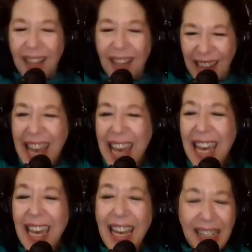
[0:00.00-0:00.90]

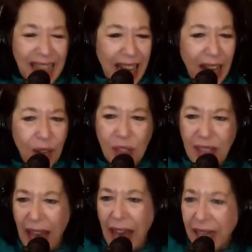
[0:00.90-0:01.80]
Lay down,
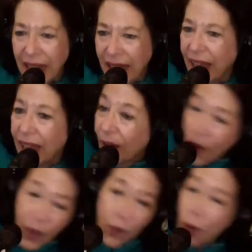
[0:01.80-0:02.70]
Sally,
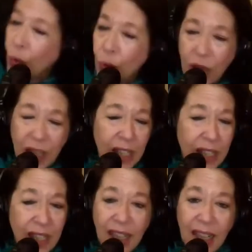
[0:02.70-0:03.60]
no need
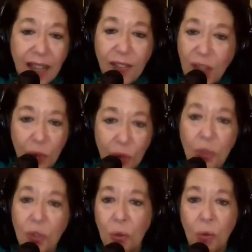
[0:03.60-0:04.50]
to leave so
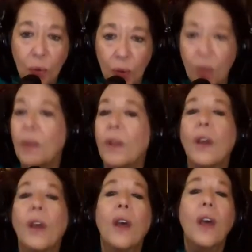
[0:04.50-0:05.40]
soon.
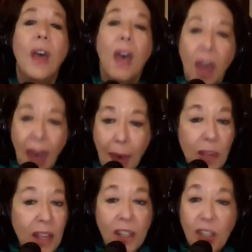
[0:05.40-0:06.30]
I've
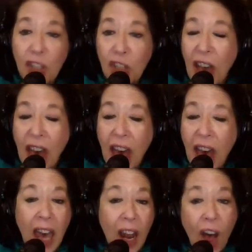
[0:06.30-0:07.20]
been
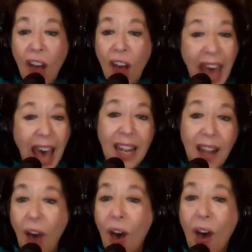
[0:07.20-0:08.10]
trying all night
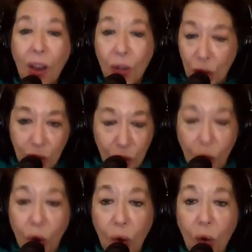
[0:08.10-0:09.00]
long just to
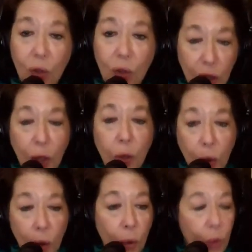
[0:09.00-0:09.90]
talk to you.